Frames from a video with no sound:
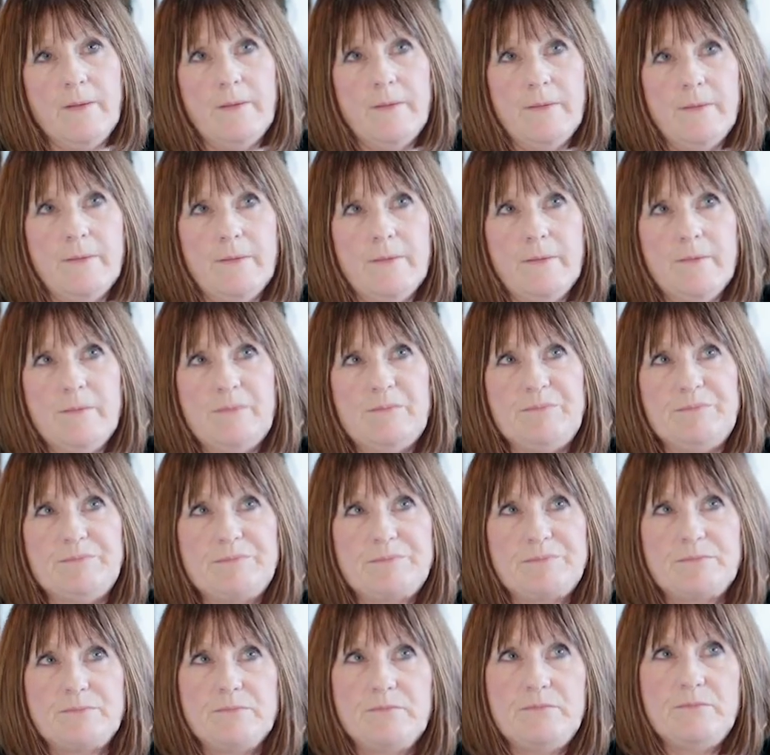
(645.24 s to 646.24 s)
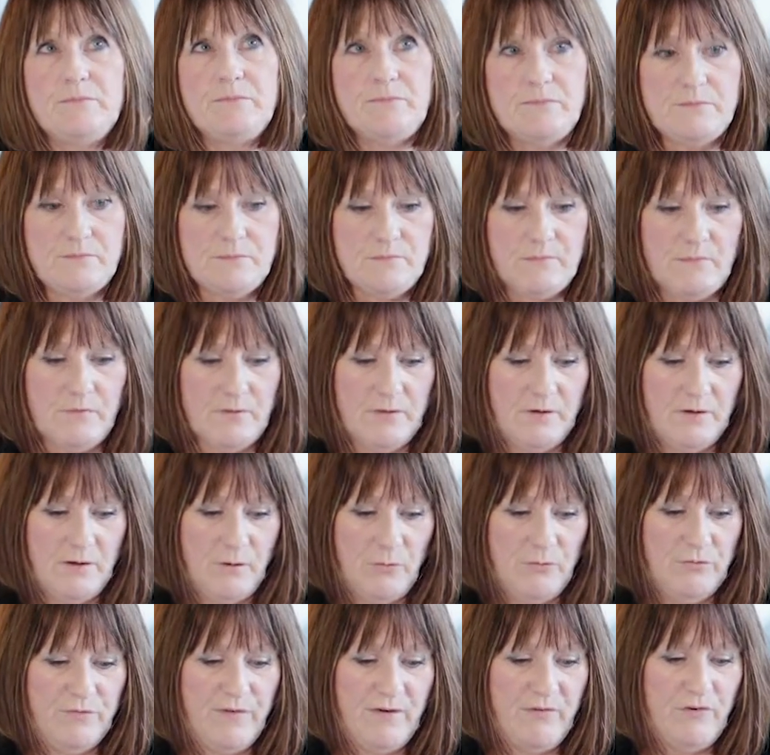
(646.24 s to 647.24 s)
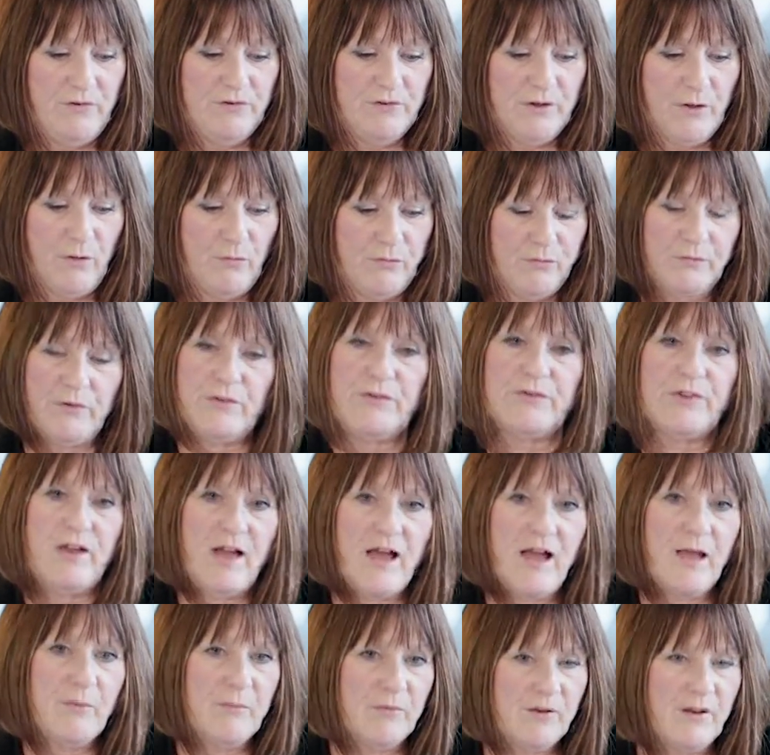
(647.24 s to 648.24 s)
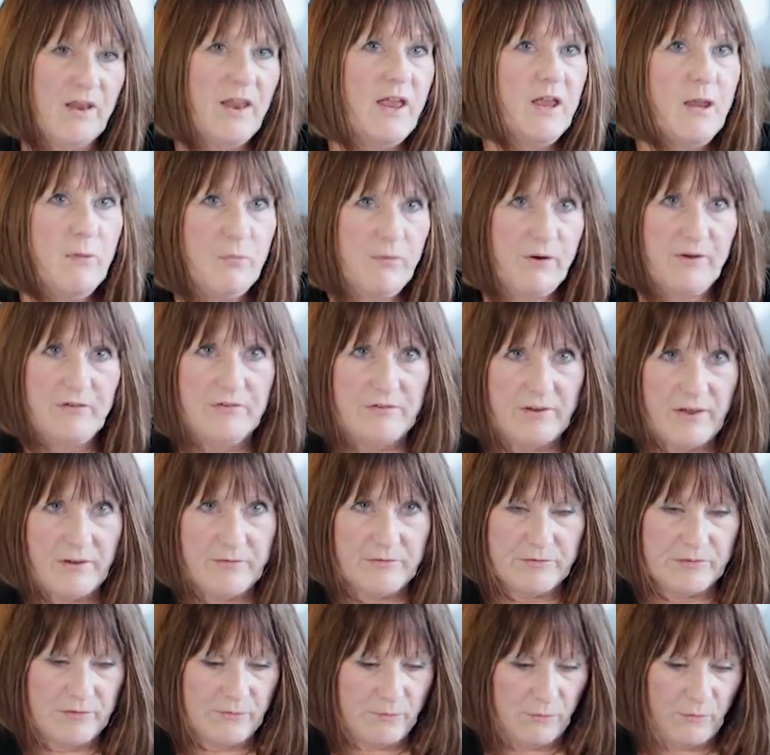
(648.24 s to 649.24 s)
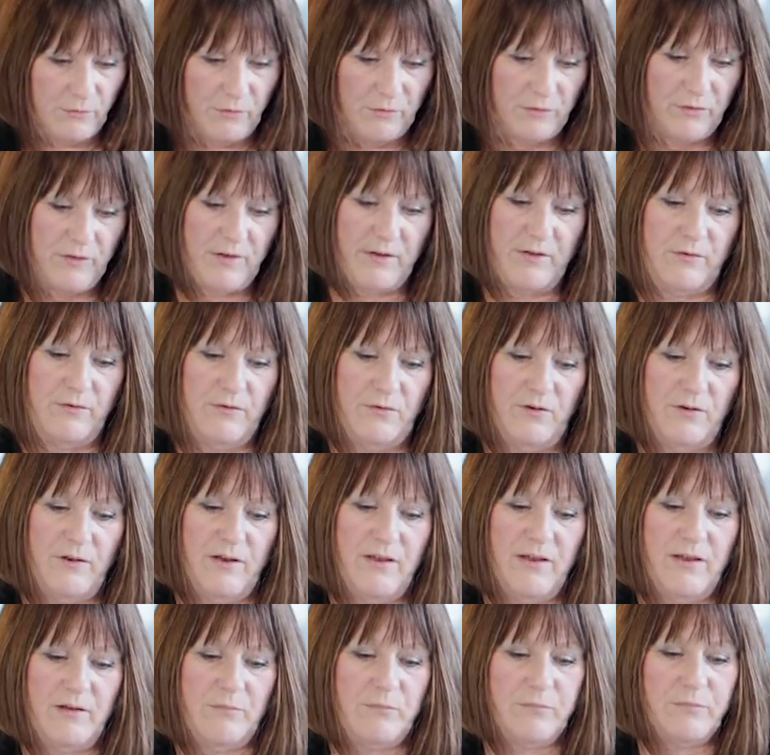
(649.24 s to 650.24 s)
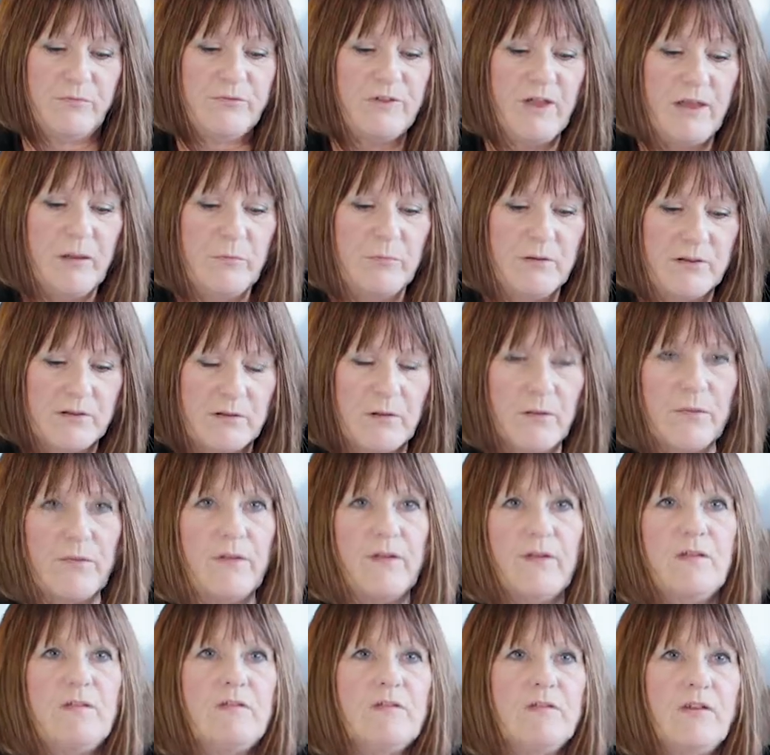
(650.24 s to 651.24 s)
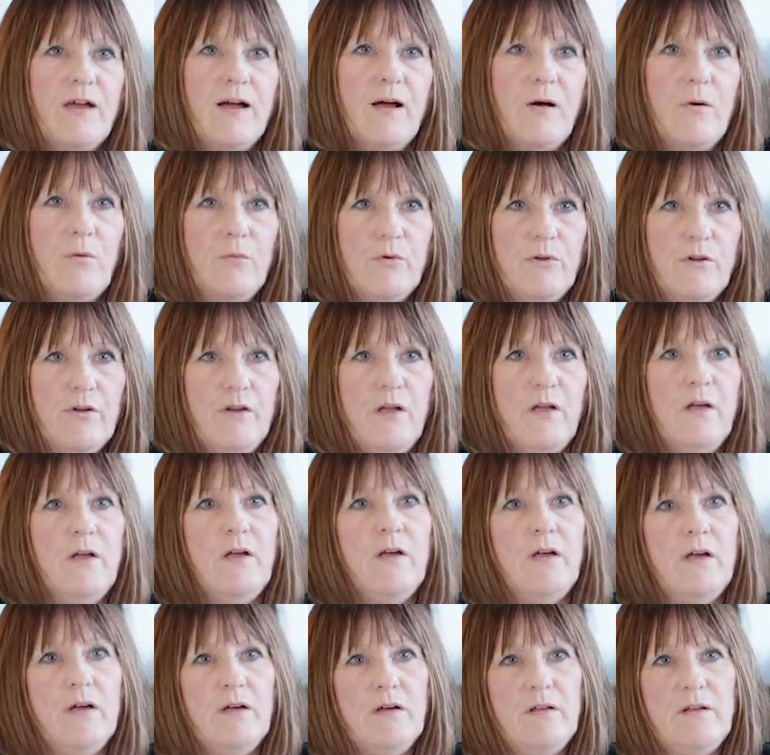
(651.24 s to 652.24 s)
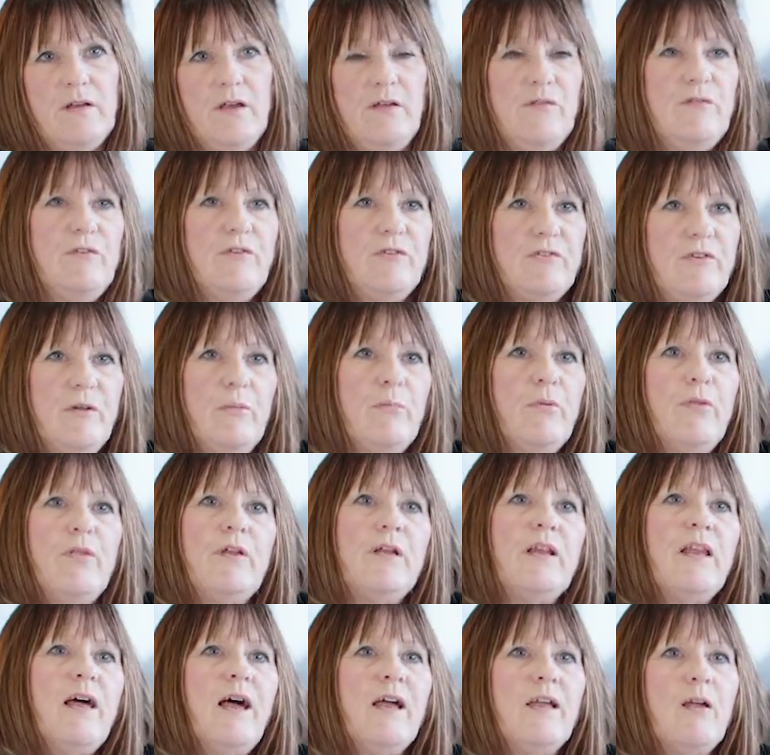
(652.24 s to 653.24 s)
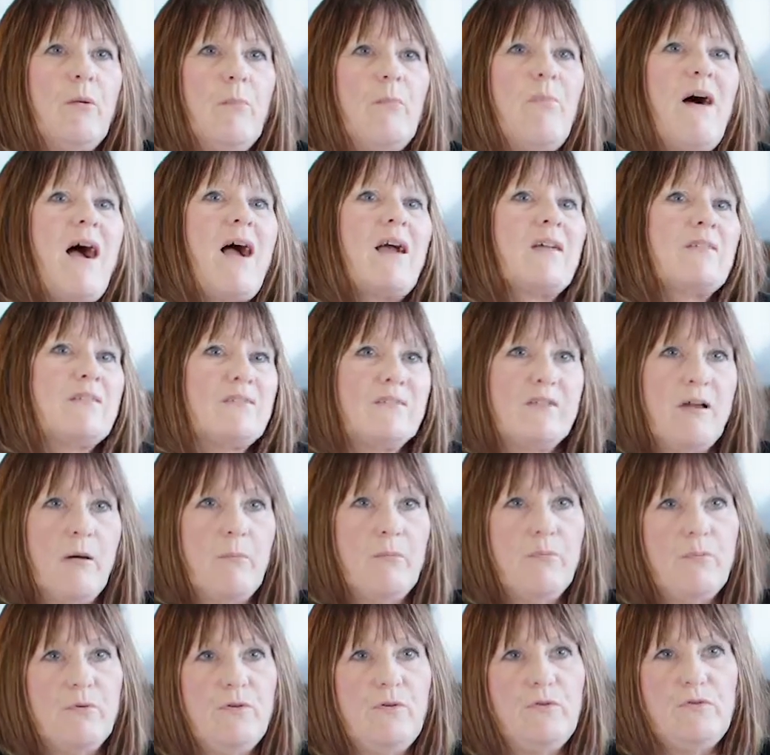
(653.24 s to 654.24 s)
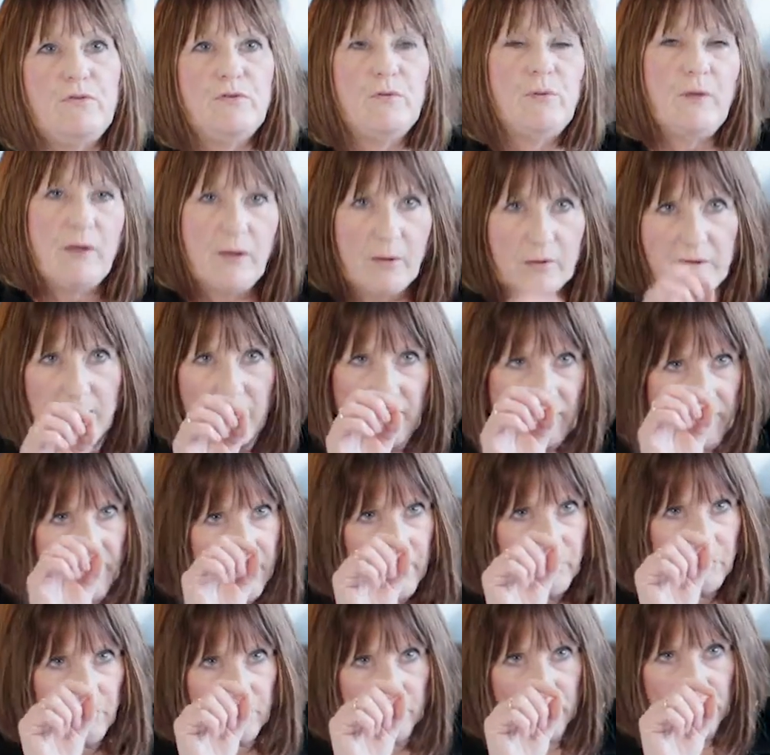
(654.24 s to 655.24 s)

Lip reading: it was very skillful and time and labour intensive. We used to actually like tape little things down, and even a simple thing like a back stamp. We used to like get letter